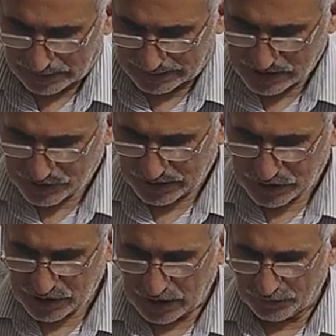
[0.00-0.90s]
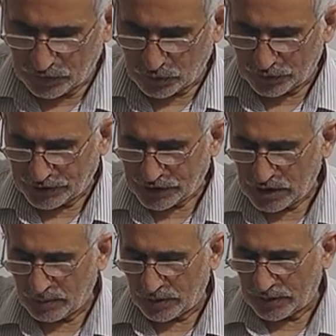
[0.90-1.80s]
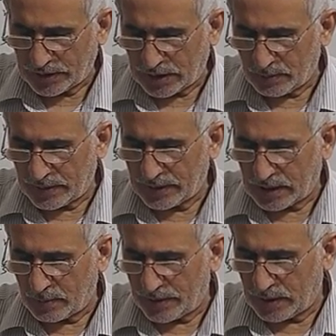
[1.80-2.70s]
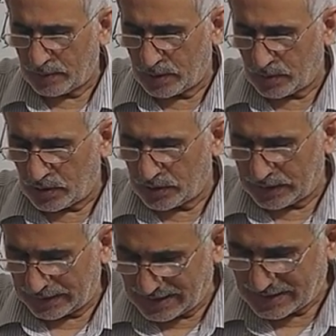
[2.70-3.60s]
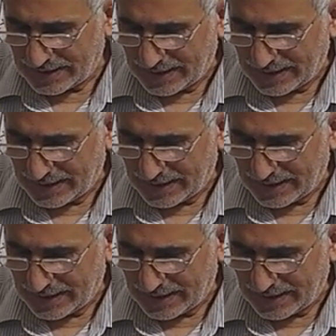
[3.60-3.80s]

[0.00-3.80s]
The restriction of the rotation about the carbon-carbon double bond is